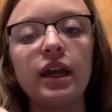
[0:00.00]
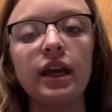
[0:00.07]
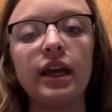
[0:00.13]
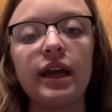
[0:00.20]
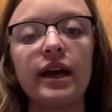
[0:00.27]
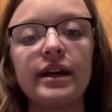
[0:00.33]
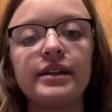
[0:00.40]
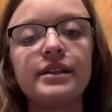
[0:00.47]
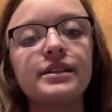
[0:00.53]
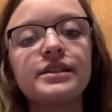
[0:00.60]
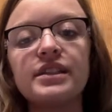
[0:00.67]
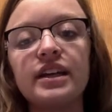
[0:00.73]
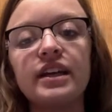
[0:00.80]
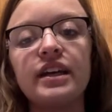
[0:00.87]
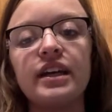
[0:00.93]
And
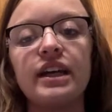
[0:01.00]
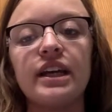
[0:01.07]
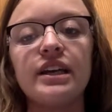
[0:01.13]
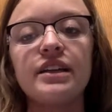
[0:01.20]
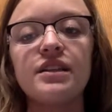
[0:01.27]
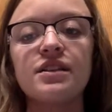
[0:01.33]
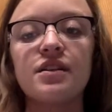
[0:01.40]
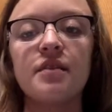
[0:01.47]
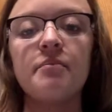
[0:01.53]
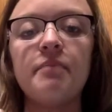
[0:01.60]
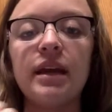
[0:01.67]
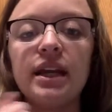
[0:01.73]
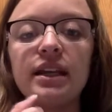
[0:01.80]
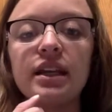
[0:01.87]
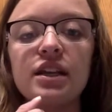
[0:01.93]
it is
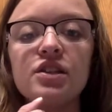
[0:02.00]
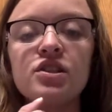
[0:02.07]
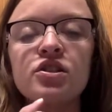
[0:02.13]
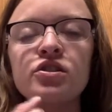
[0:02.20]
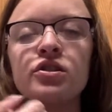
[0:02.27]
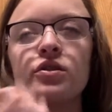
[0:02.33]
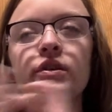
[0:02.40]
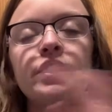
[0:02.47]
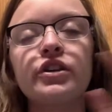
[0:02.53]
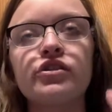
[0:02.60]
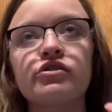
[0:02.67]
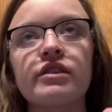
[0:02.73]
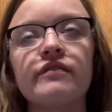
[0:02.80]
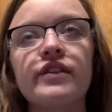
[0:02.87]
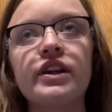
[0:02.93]
mainly student
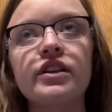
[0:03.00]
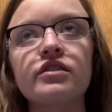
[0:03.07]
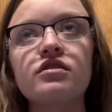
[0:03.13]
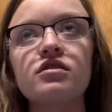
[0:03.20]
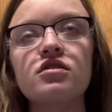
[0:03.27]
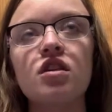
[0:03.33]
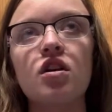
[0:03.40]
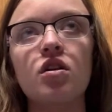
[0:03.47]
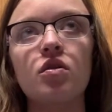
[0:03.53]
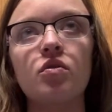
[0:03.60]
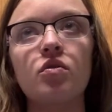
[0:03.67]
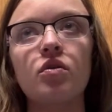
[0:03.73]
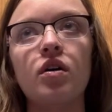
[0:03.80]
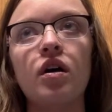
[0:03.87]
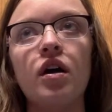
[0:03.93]
driven,
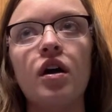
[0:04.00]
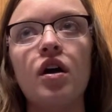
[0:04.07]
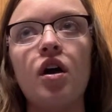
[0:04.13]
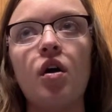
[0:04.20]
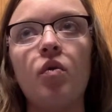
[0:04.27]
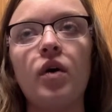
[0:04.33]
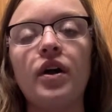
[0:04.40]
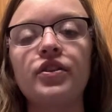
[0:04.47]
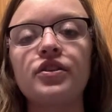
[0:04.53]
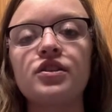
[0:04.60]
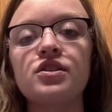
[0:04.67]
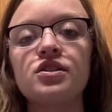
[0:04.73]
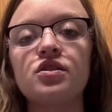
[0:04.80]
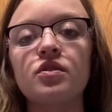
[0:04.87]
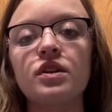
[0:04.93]
so what
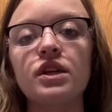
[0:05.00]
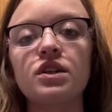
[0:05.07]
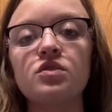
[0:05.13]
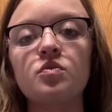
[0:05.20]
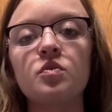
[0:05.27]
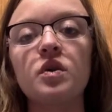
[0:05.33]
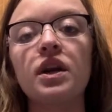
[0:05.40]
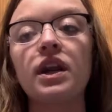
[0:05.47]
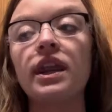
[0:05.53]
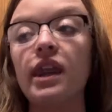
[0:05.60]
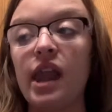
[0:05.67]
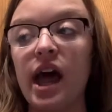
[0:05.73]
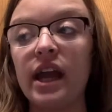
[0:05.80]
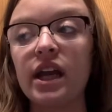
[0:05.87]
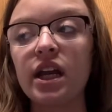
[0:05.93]
the students would
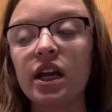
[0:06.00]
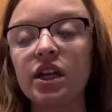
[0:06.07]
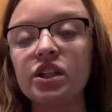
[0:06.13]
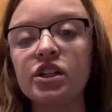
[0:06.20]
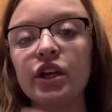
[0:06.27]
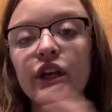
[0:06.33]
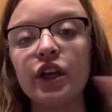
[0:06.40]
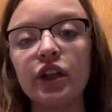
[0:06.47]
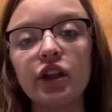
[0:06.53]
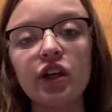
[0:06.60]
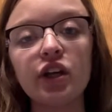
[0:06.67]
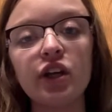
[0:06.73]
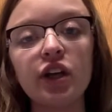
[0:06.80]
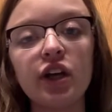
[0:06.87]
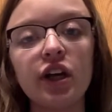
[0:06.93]
like to
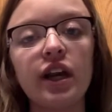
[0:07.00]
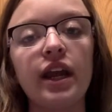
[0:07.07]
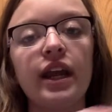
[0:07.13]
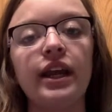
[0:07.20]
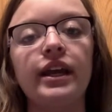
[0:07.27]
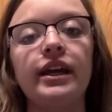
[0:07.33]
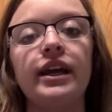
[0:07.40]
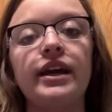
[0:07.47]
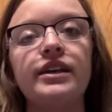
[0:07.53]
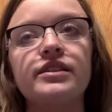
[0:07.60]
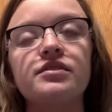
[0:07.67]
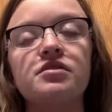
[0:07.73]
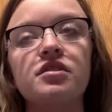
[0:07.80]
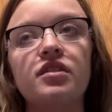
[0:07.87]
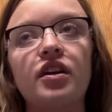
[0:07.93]
learn
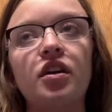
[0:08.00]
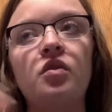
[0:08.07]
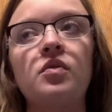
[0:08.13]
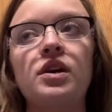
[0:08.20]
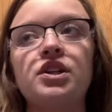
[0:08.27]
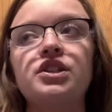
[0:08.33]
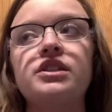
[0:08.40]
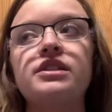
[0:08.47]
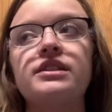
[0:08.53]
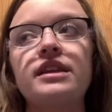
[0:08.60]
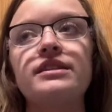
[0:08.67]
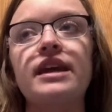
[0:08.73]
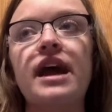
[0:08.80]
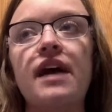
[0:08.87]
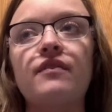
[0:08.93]
and their questions
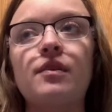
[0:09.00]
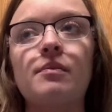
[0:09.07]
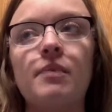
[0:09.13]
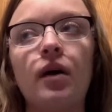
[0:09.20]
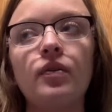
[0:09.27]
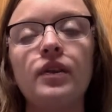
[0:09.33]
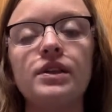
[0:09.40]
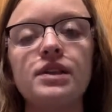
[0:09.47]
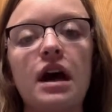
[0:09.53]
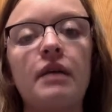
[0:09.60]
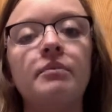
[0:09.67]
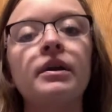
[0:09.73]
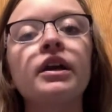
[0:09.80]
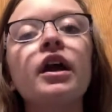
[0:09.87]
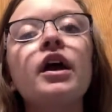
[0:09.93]
that they have about the
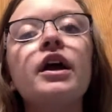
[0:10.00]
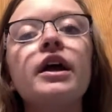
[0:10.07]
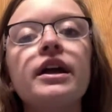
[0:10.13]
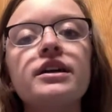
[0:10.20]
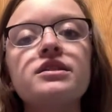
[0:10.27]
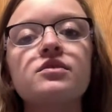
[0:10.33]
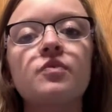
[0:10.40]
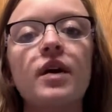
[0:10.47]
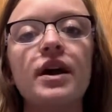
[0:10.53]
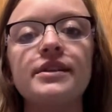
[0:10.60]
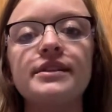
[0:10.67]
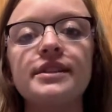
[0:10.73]
topic is what